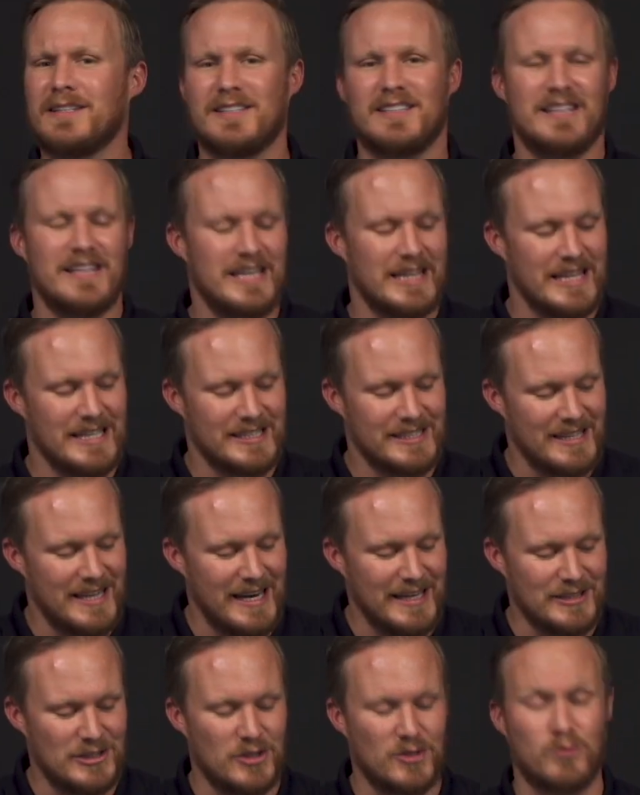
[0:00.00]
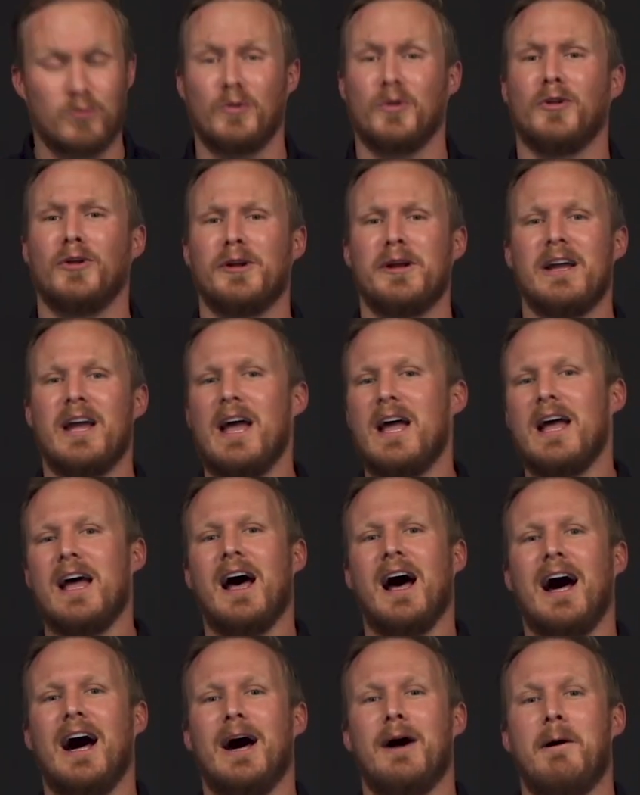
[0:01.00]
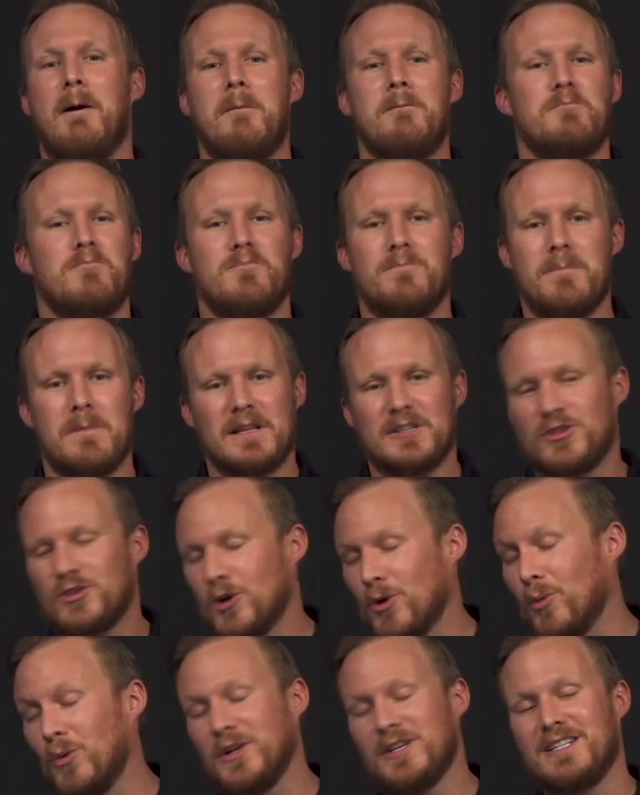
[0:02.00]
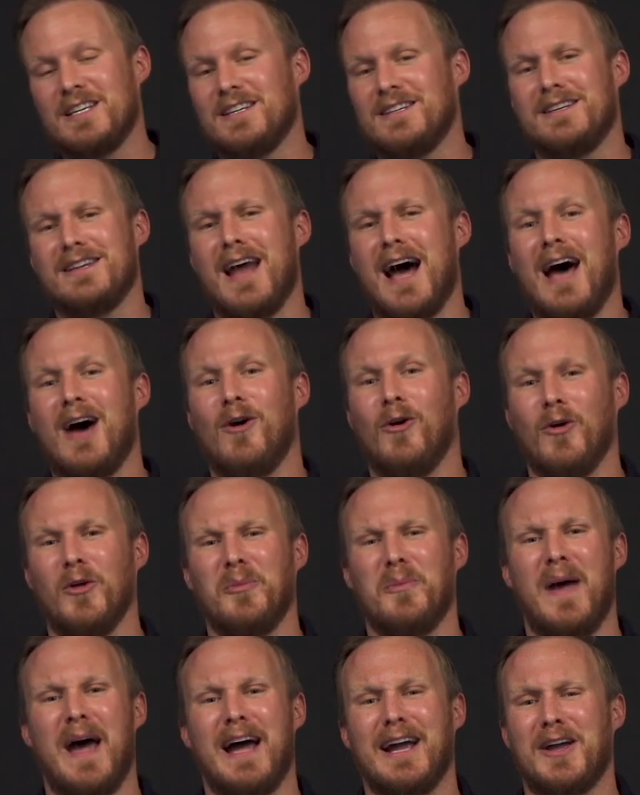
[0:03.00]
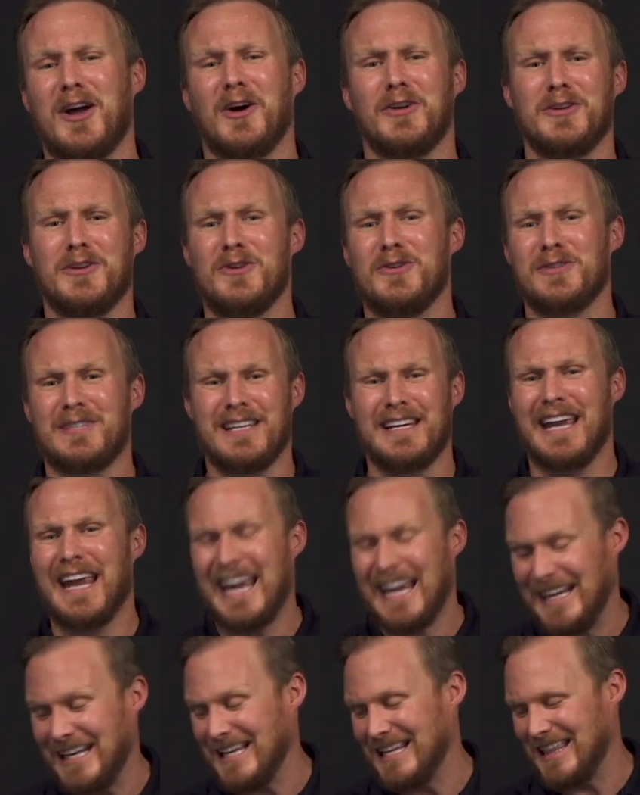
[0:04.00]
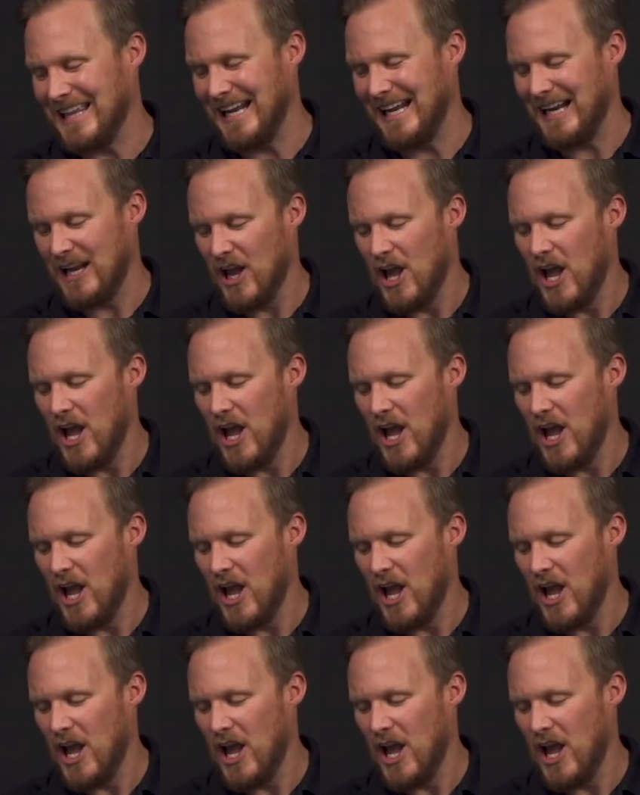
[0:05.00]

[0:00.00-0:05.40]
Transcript: see this thing just really, Sherwood did not hold back on using anything